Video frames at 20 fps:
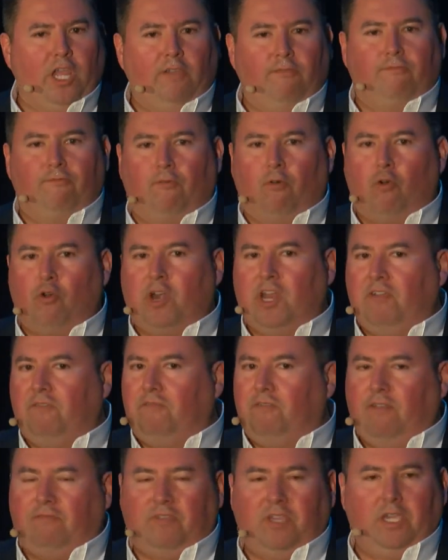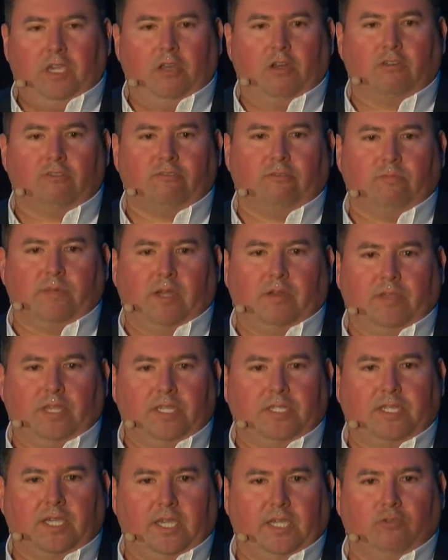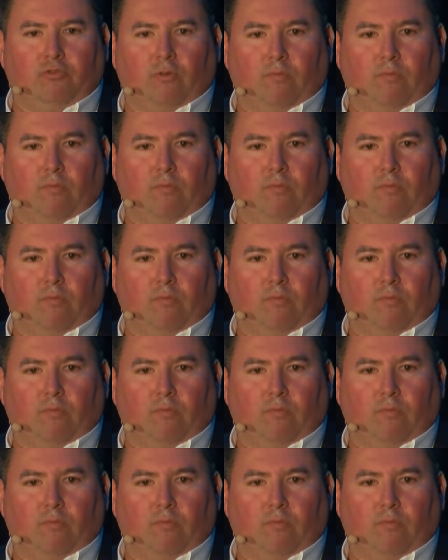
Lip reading: 40, 50 years from now, these kids